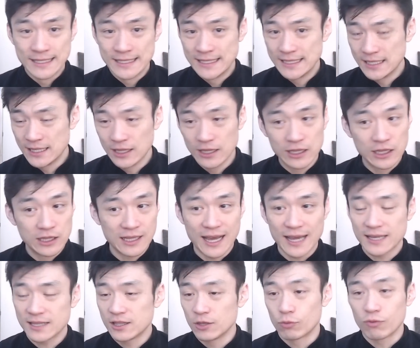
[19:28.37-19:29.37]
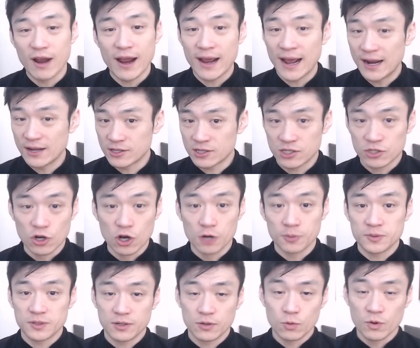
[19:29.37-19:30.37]
like the rain had
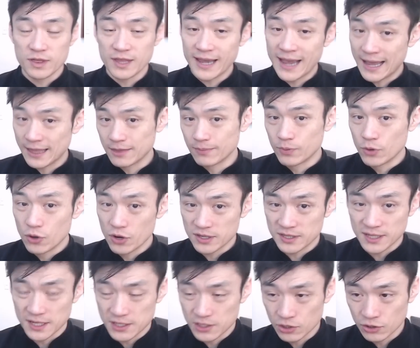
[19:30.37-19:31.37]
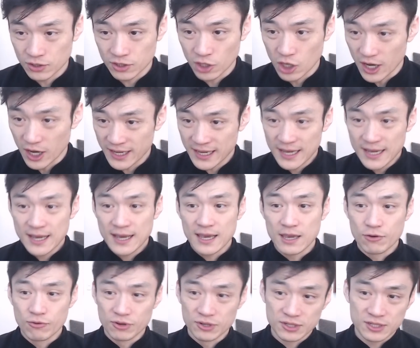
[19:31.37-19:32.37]
stopped when they had the boys, and it looked like it
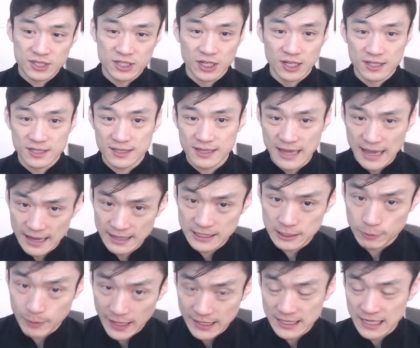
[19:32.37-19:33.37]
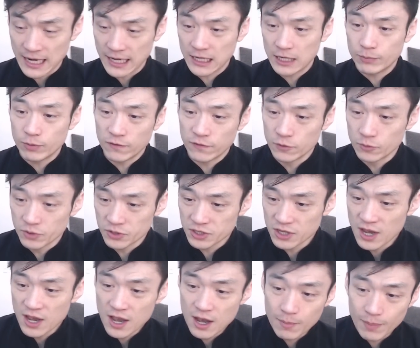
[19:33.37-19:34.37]
was just spectacular performance
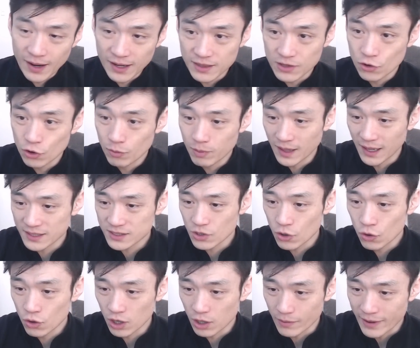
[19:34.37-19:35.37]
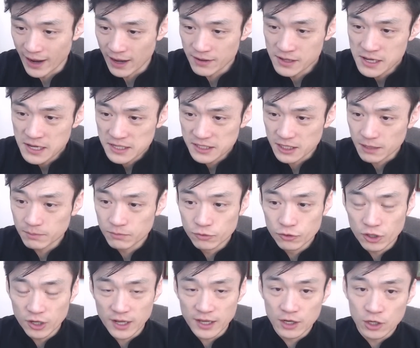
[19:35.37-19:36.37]
by the All Blacks all around. Some
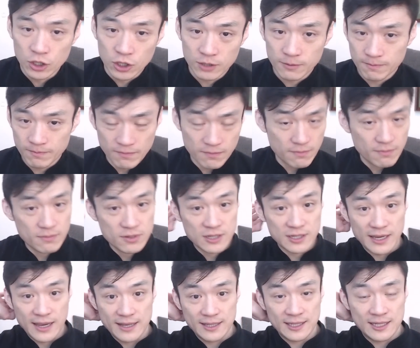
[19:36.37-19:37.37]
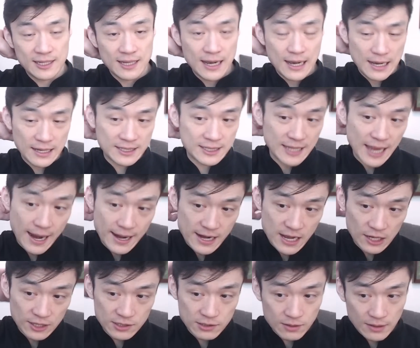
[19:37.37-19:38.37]
really
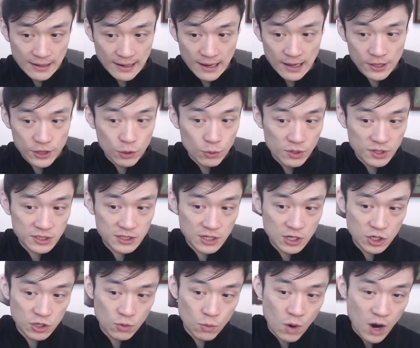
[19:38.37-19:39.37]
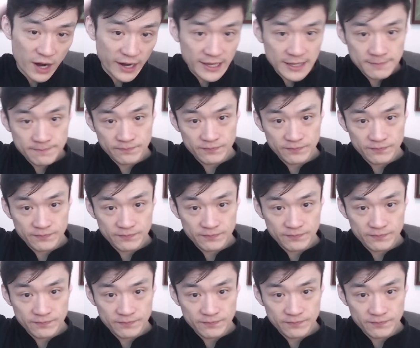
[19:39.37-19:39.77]
standouts I thought was Ioane,